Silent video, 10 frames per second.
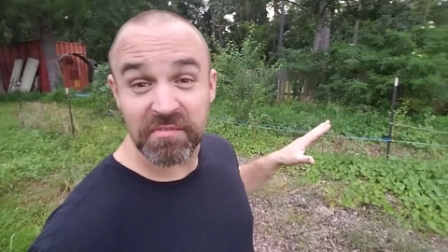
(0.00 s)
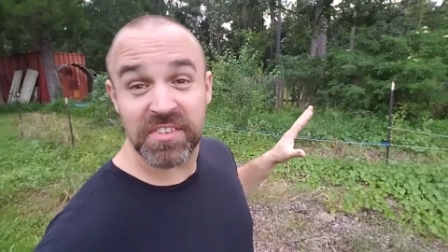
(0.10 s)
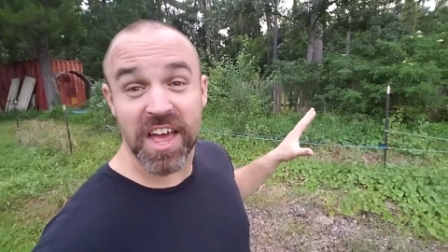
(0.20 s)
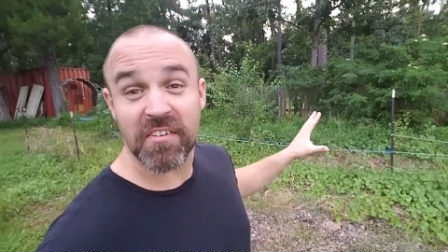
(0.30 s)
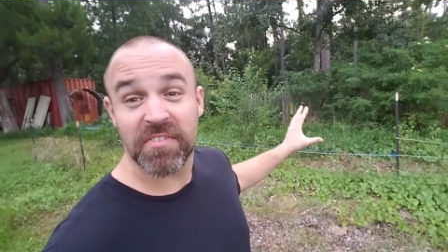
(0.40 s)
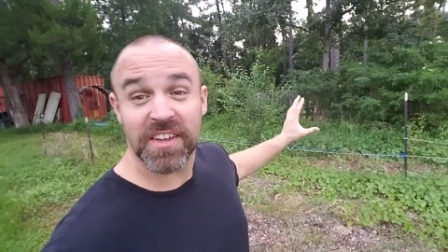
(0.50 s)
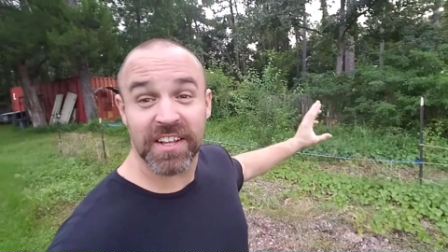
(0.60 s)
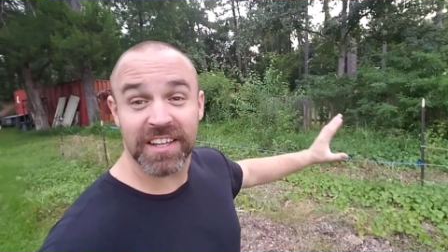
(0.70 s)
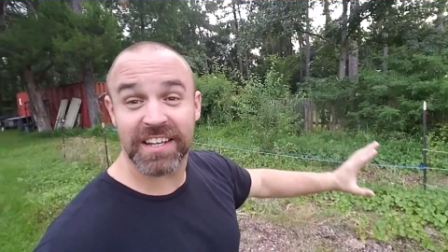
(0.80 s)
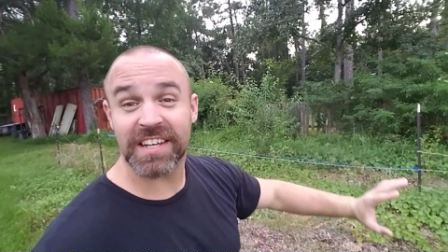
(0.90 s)
have
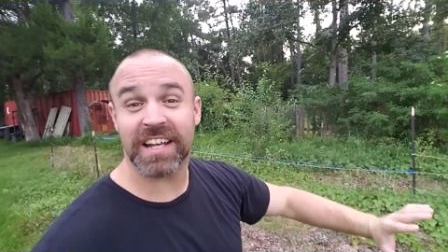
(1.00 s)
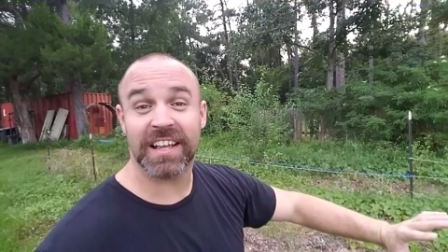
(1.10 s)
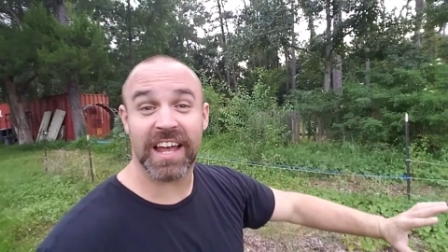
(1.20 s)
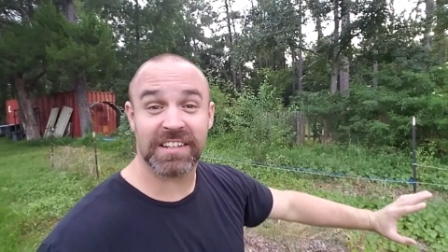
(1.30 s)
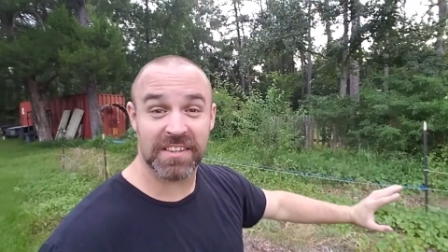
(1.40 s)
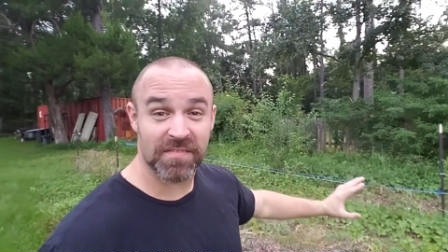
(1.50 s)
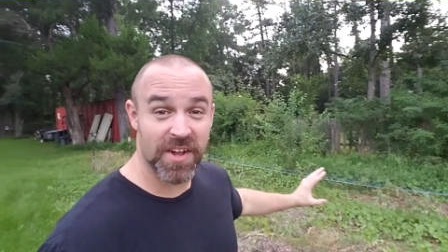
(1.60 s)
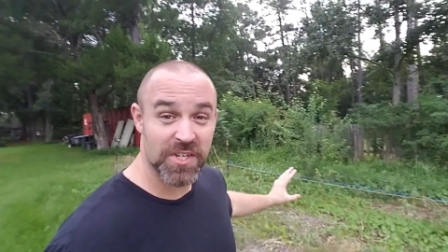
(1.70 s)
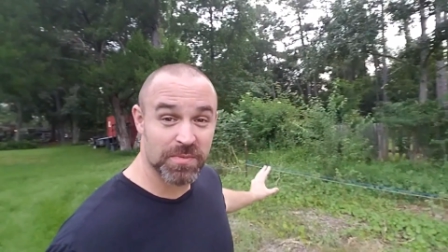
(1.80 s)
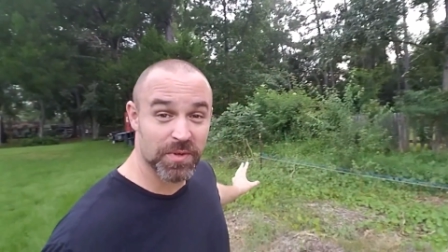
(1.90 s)
definitely neglected the
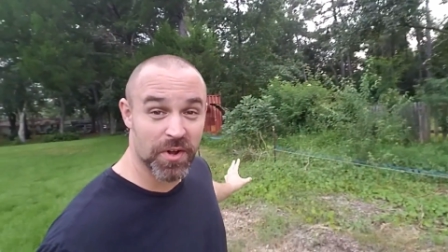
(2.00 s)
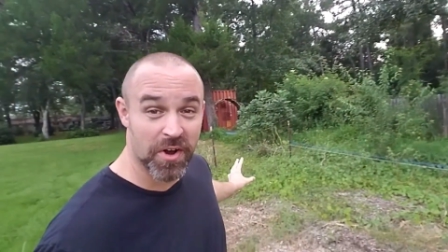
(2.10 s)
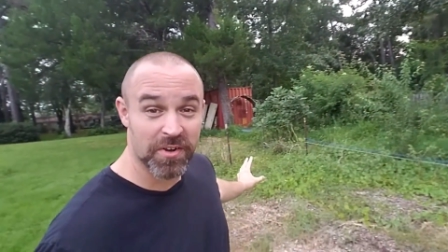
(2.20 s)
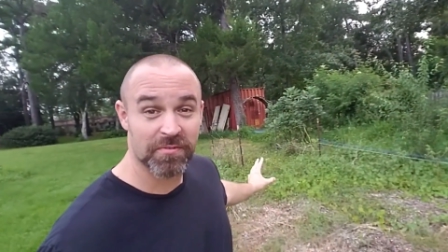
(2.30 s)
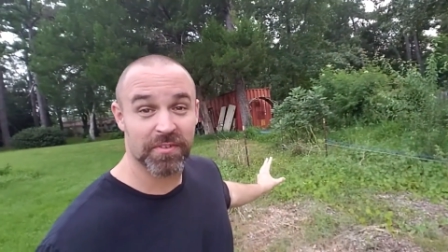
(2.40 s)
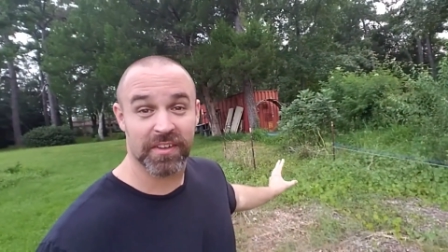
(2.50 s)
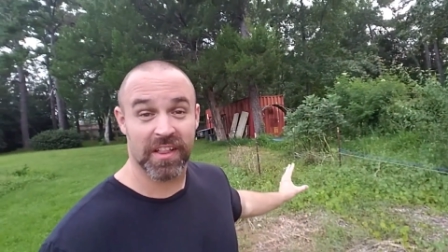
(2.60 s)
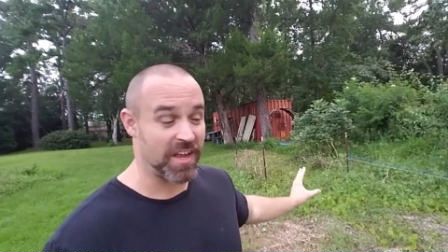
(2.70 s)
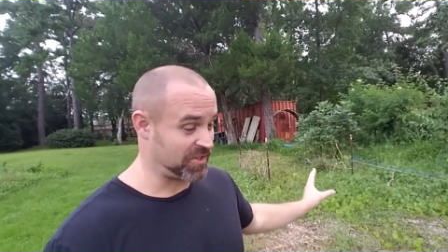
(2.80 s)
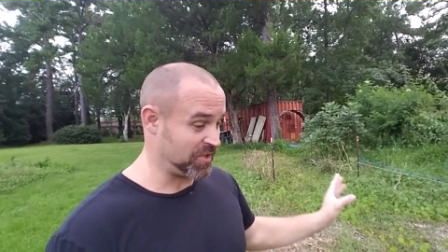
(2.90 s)
vegetable garden for the
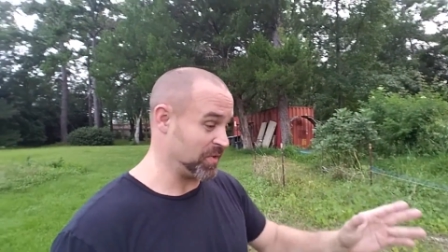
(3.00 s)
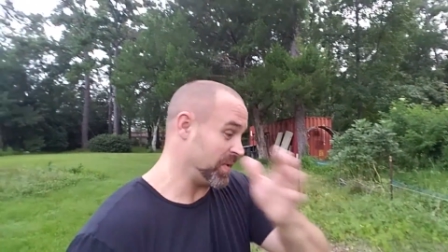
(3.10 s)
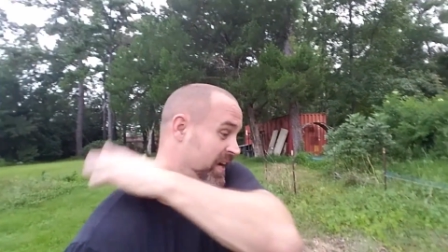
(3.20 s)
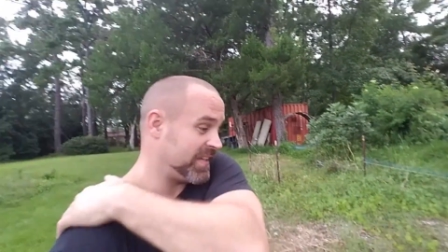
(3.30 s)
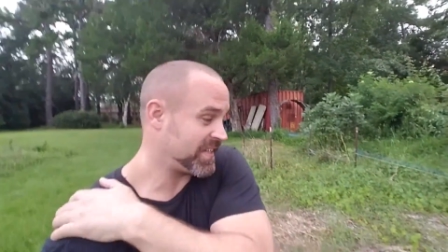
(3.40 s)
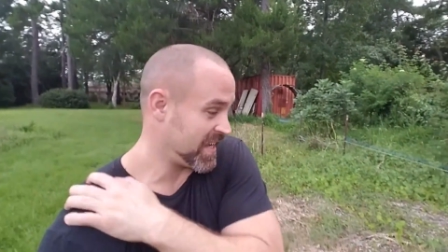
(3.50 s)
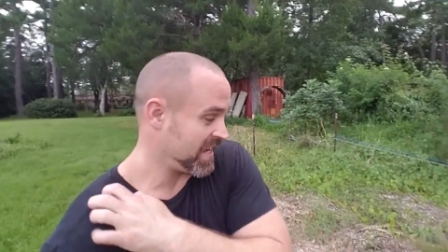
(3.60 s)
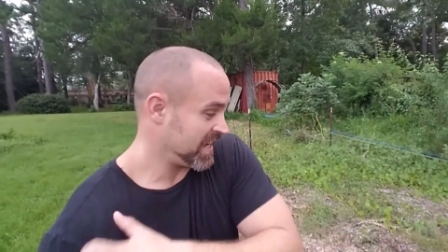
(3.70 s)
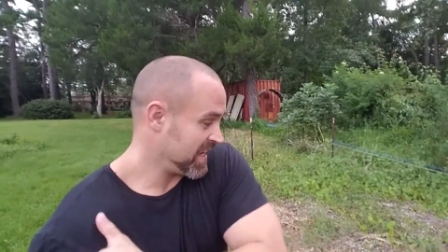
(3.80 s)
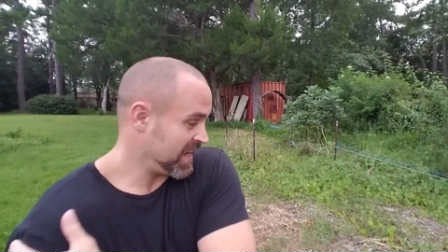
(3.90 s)
last 2 weeks.
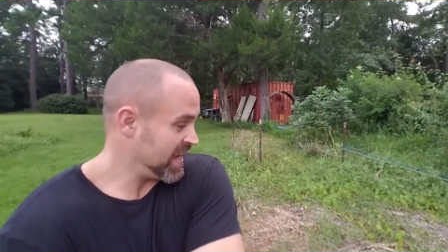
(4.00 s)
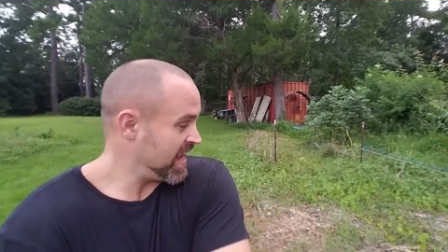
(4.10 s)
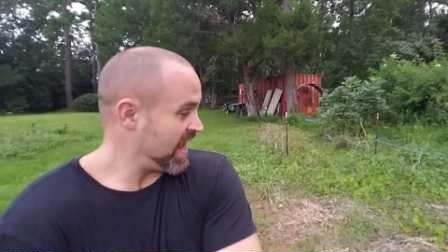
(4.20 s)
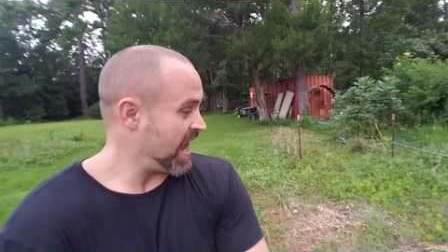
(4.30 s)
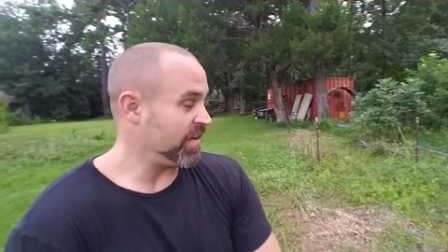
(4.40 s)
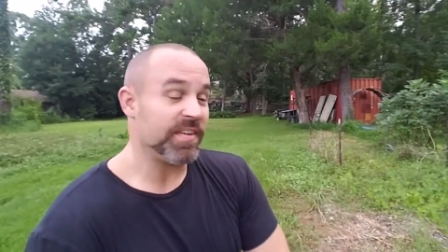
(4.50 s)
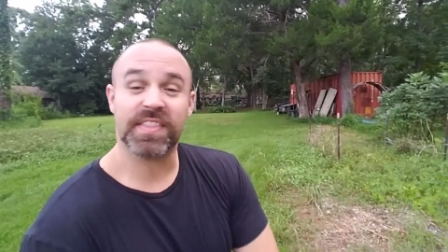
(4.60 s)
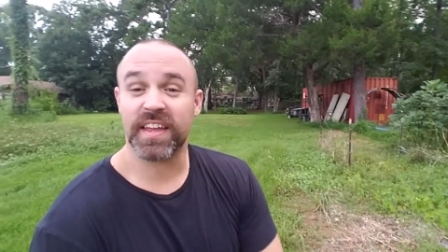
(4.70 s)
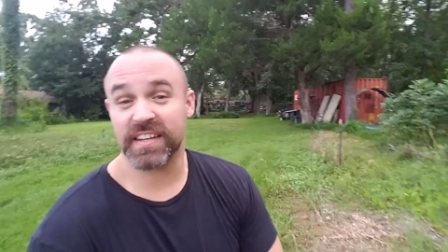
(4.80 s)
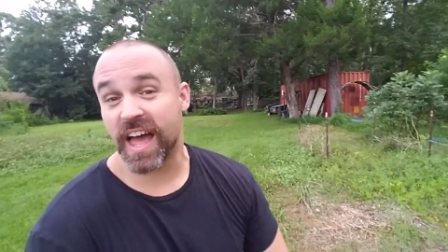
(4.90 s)

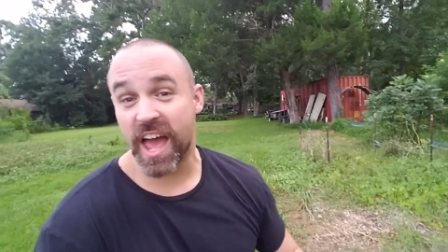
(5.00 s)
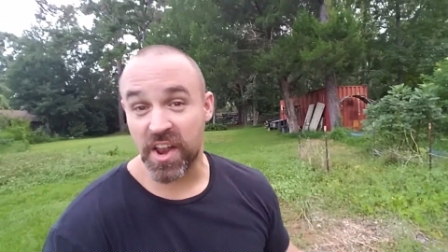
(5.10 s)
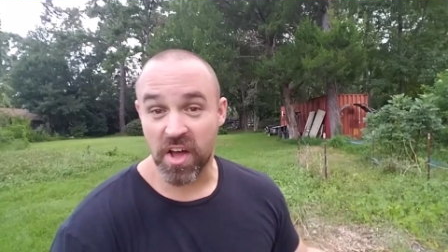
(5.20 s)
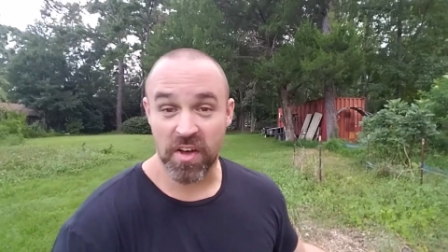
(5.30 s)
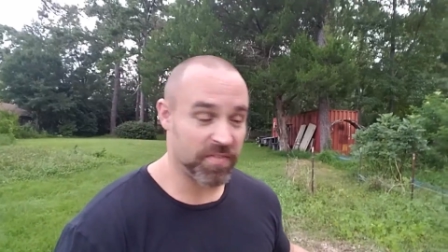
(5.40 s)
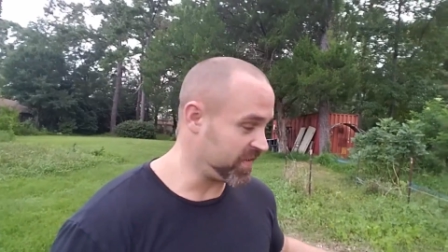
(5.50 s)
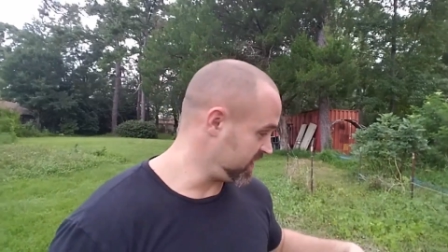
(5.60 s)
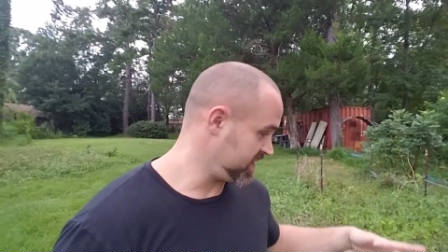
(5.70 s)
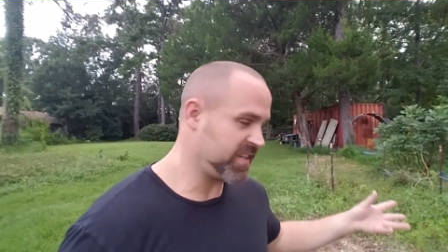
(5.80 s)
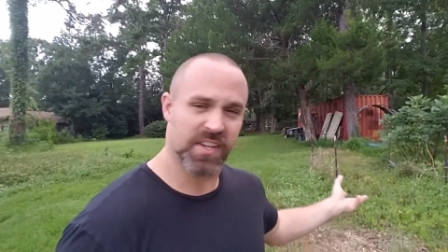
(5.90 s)
Everything died off, and
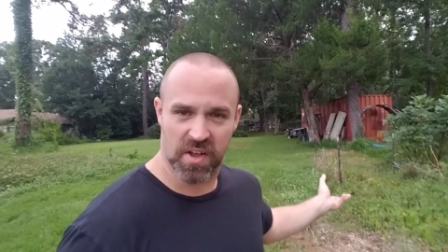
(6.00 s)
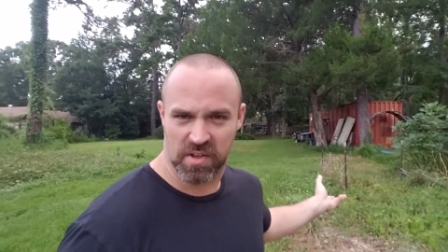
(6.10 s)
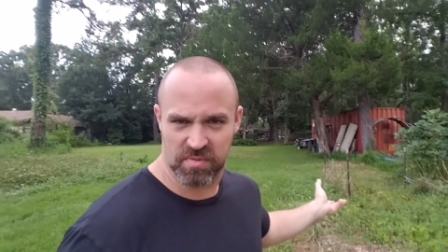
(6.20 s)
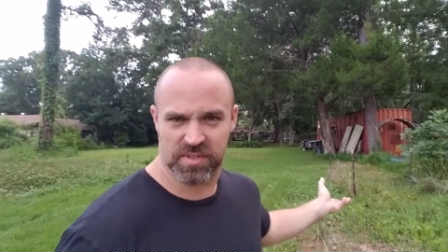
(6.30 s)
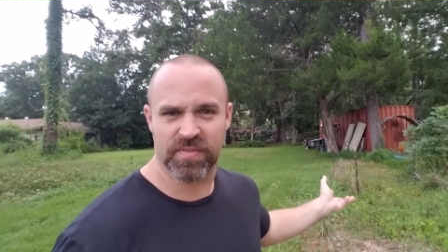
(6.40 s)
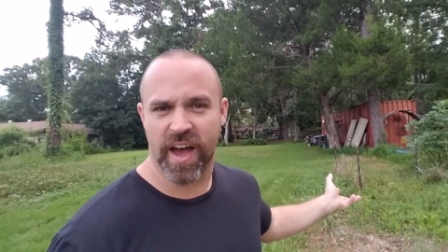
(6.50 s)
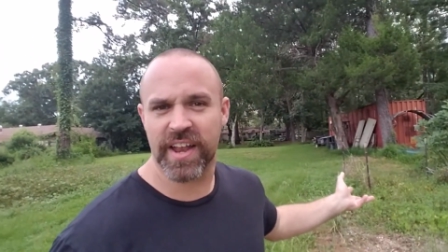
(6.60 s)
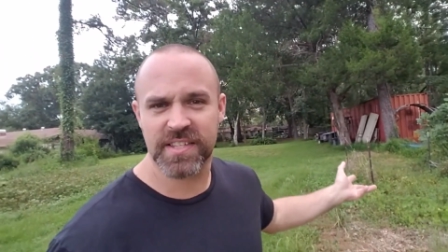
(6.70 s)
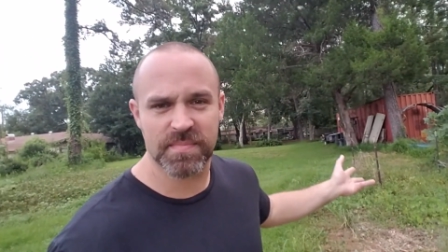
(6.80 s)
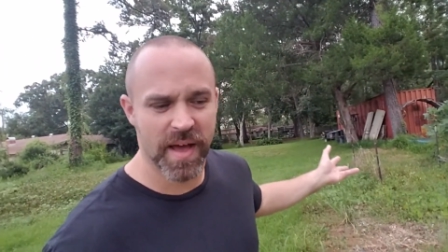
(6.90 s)
it's, you know, it was
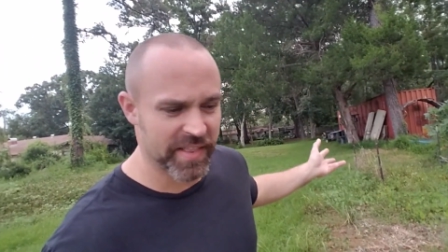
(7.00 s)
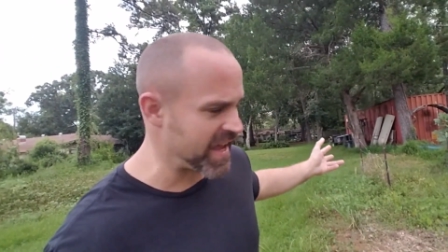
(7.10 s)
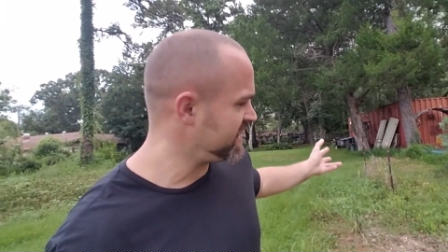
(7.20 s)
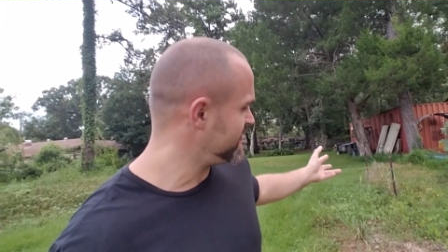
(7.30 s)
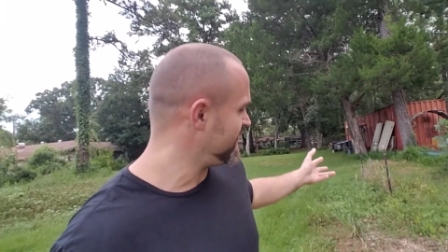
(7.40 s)
fine. It's about that